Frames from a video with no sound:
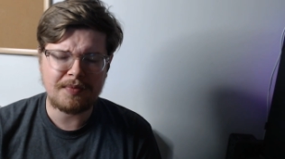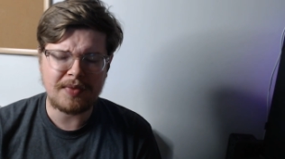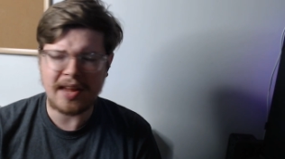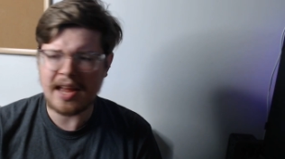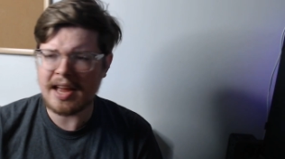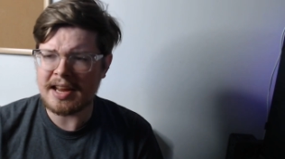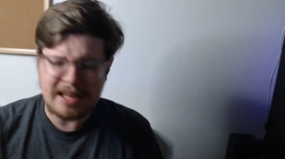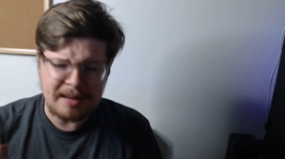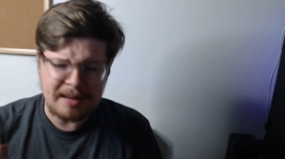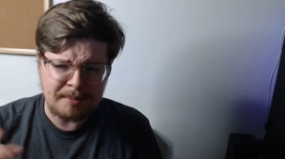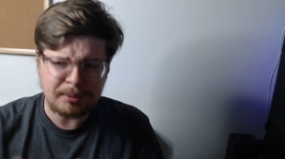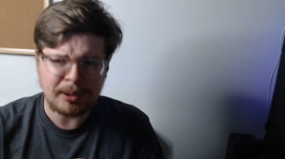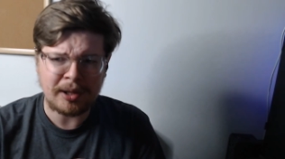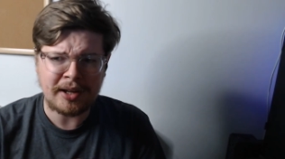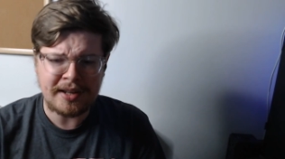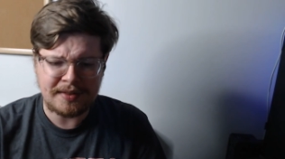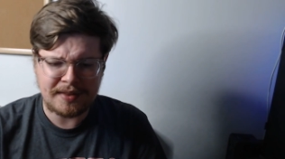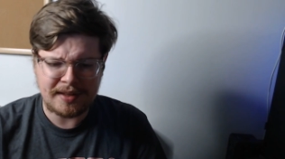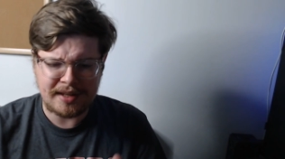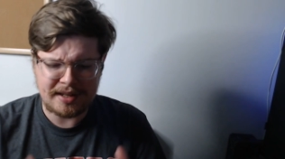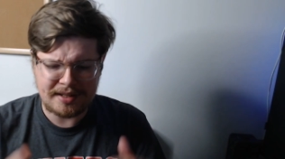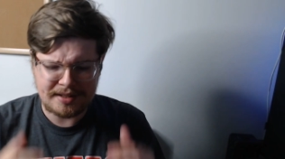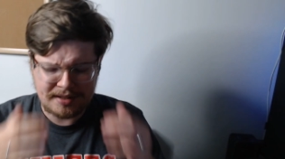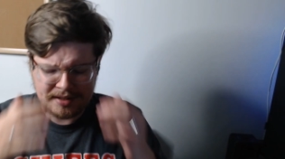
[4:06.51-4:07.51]
And he applied
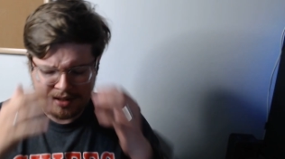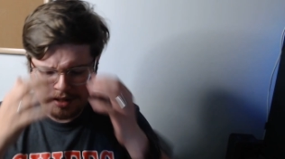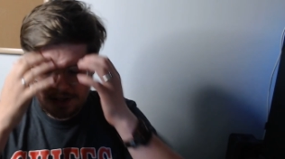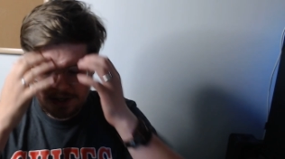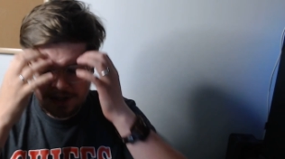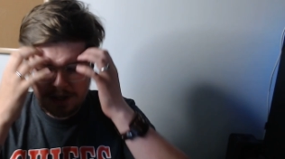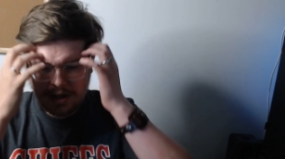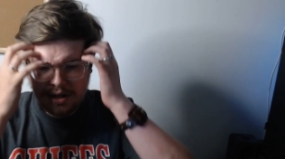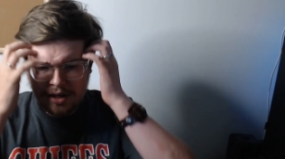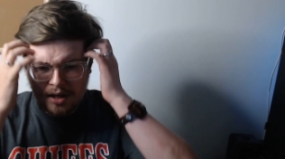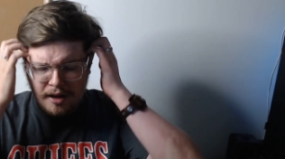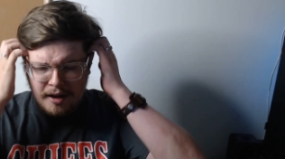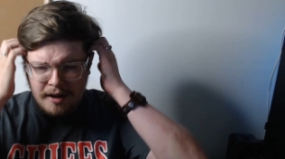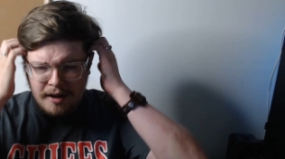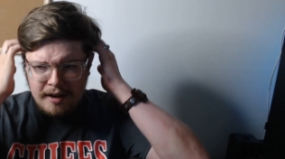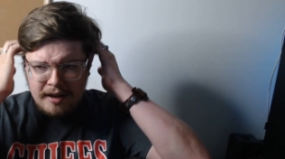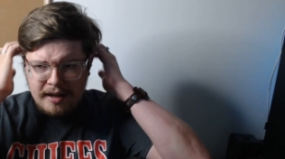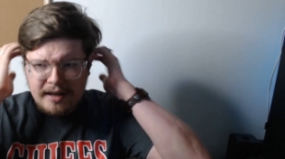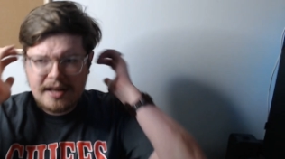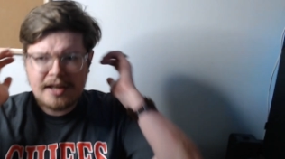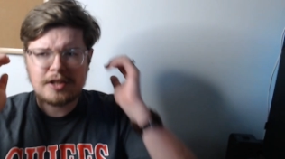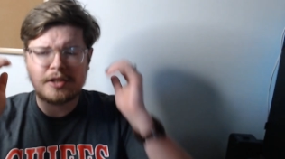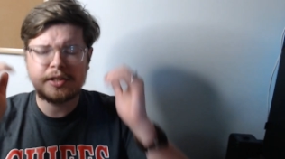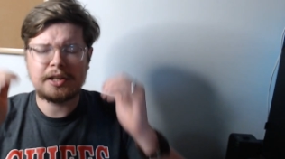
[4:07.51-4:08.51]
this
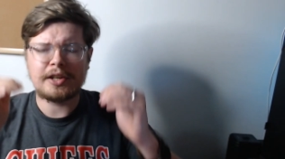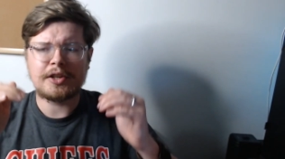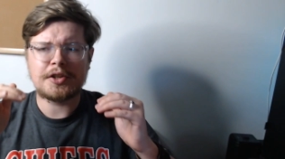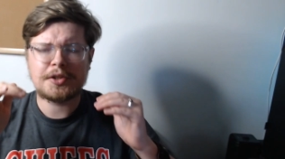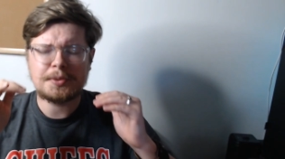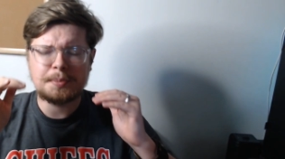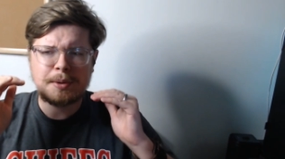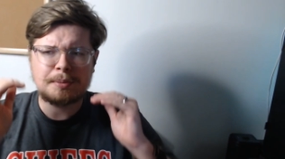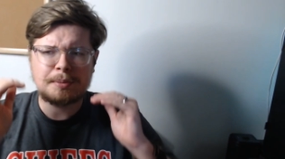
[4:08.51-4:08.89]
initially just with